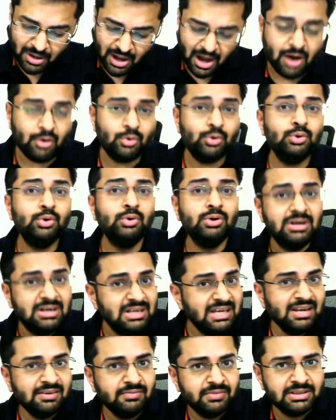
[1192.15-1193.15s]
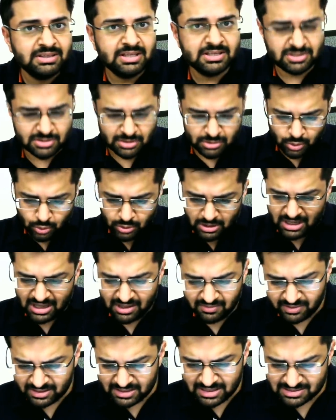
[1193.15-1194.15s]
how do you deal with this you
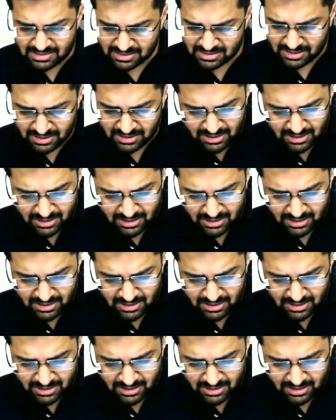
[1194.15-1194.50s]
deal with this